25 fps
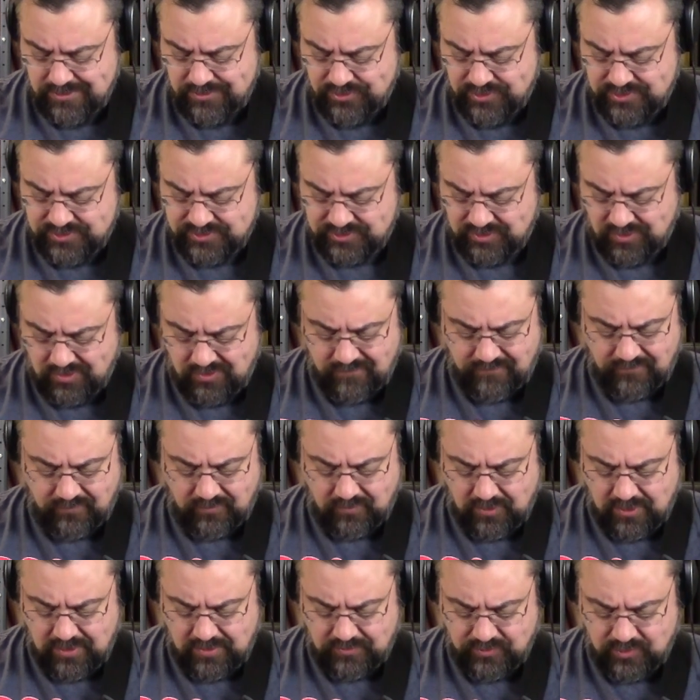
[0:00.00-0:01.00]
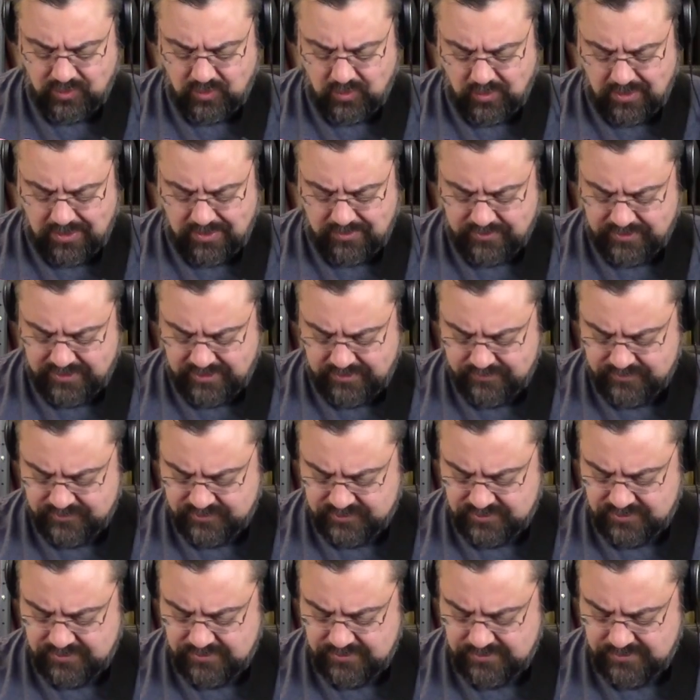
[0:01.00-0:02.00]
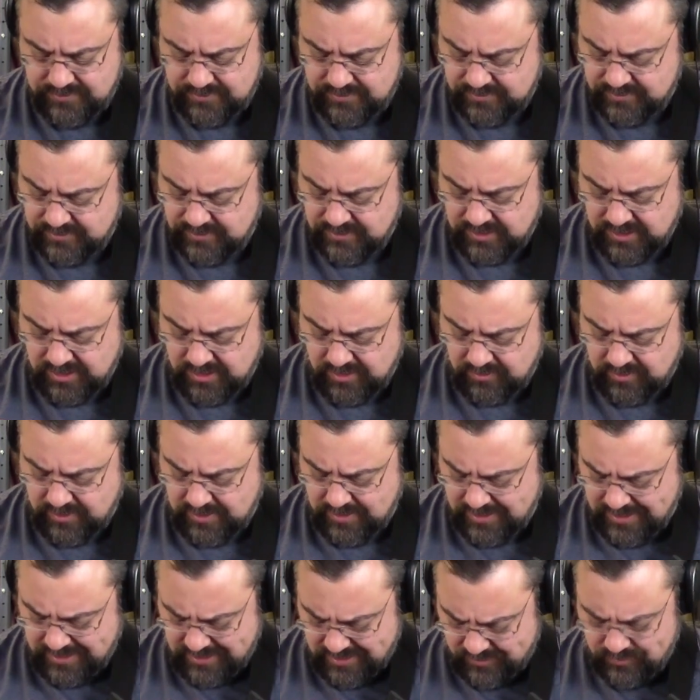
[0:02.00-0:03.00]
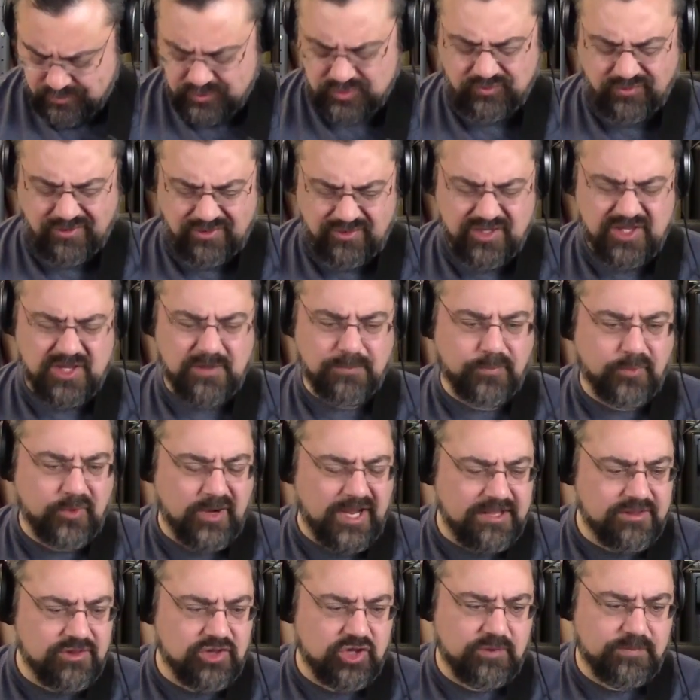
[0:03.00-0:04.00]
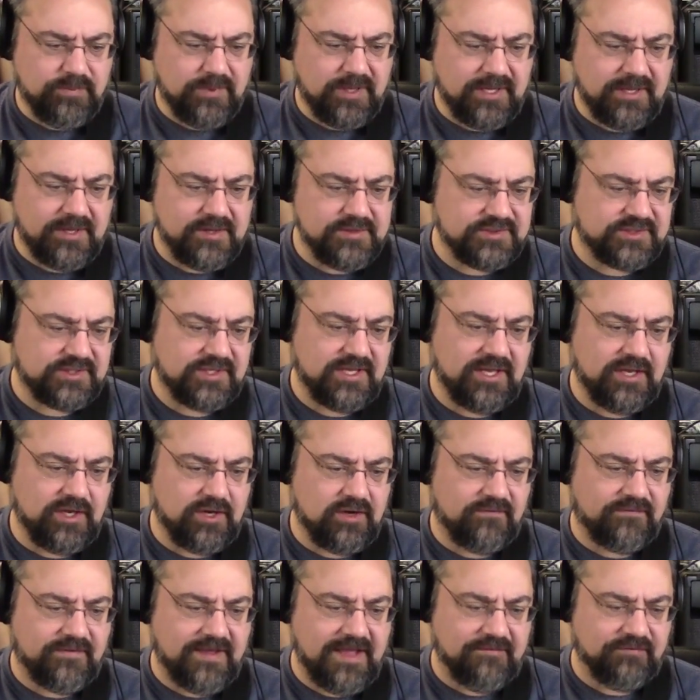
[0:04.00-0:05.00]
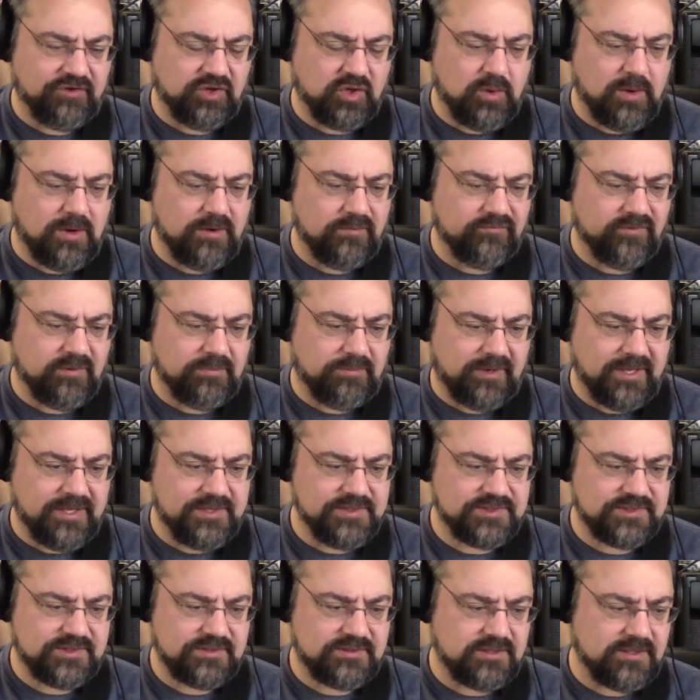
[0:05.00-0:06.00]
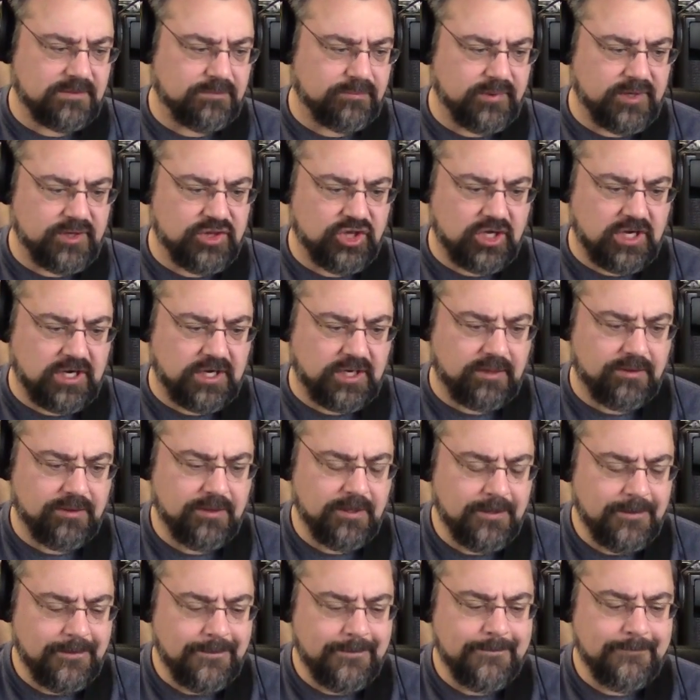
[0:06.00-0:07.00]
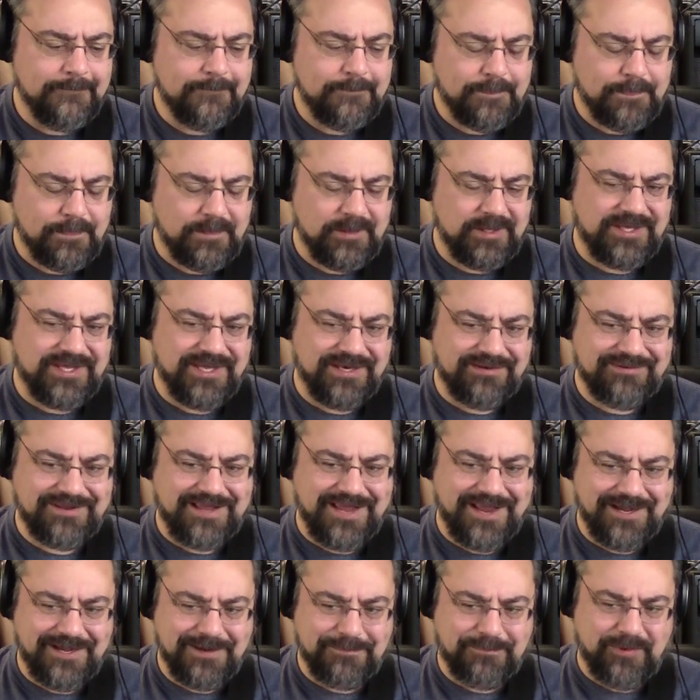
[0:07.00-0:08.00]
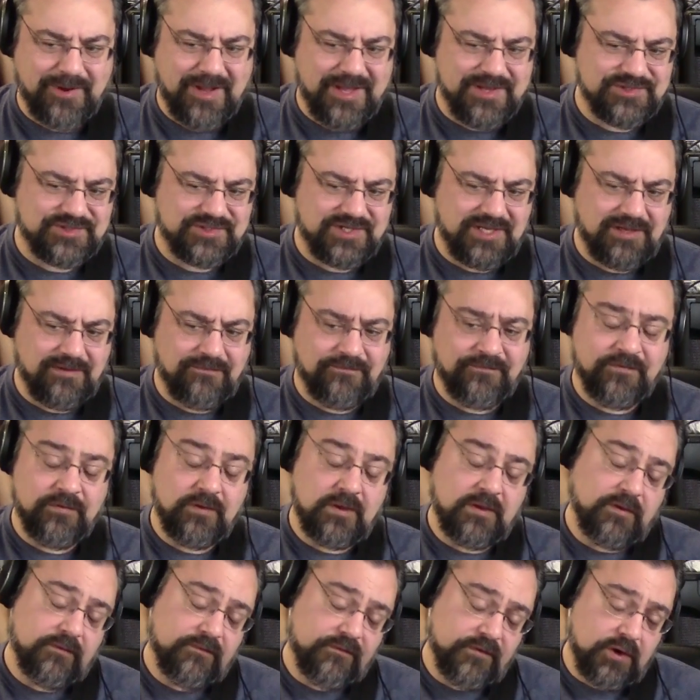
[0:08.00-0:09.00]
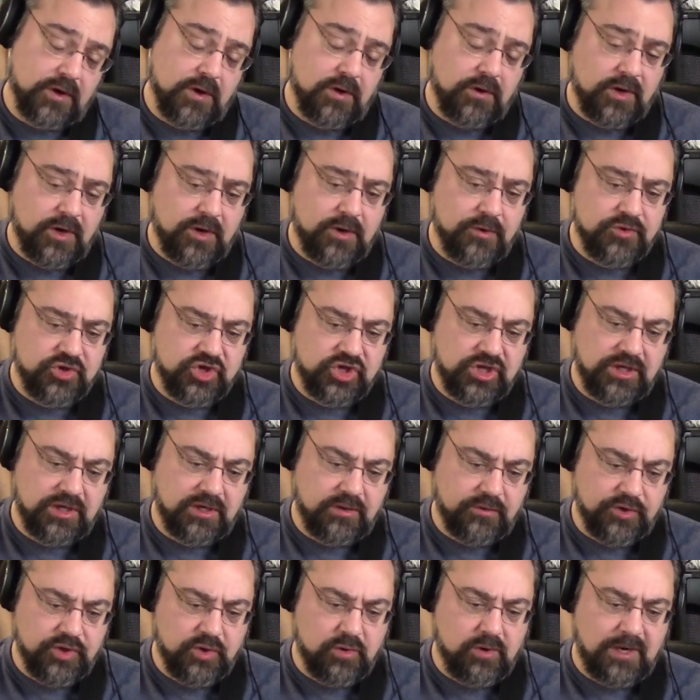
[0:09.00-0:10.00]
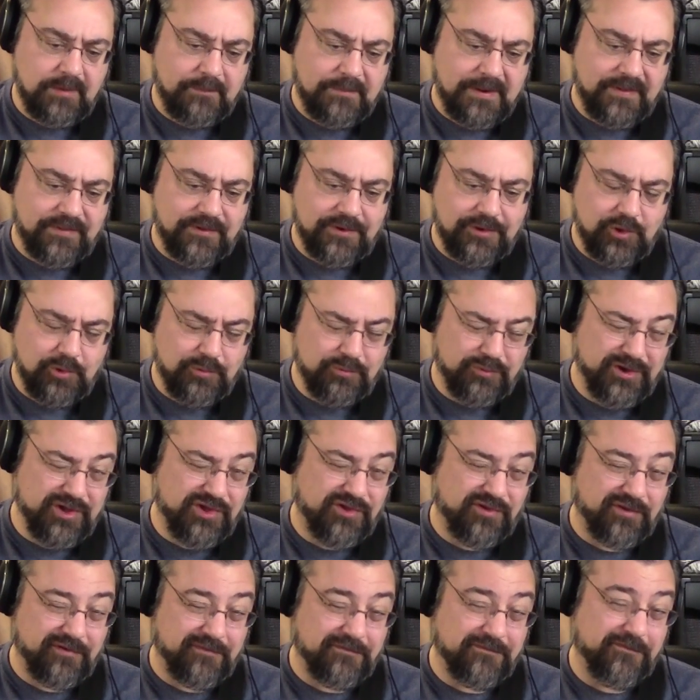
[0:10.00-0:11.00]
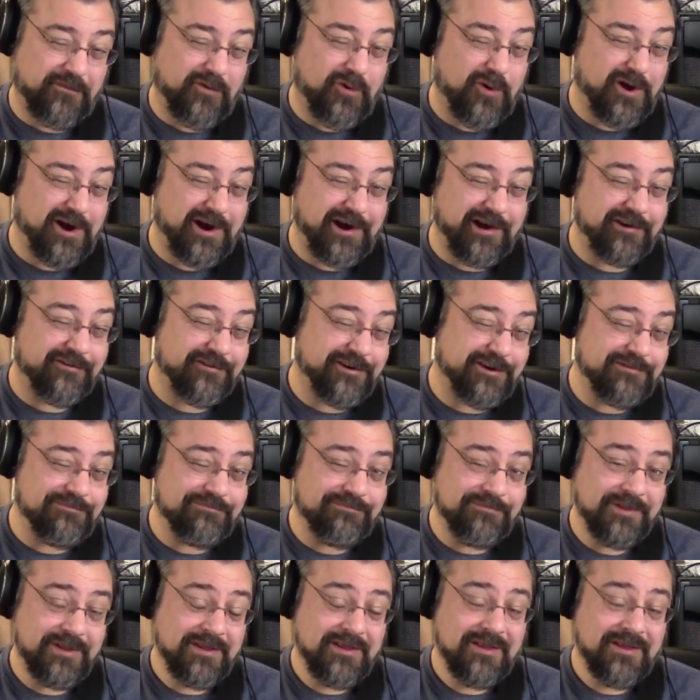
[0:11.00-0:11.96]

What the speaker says: just overall, the quality was, it was really the bridge because, if I have to go out and replace the bridge on it, it get kind of pricey. If you go to Hoshino and you want to buy the new bridge, they're $400,